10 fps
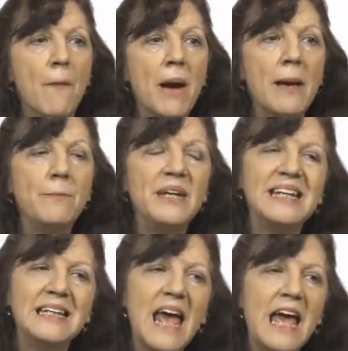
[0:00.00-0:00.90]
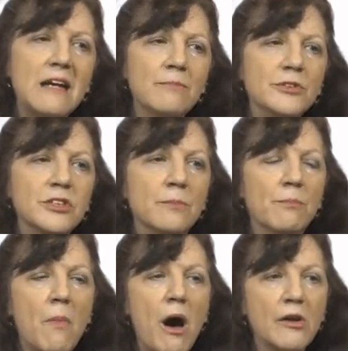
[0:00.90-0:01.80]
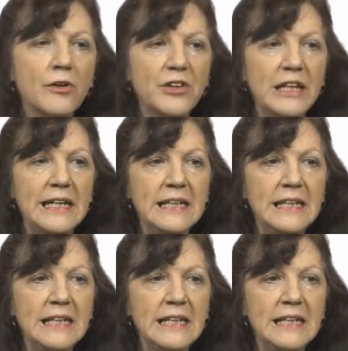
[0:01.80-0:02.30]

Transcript: by being able to model the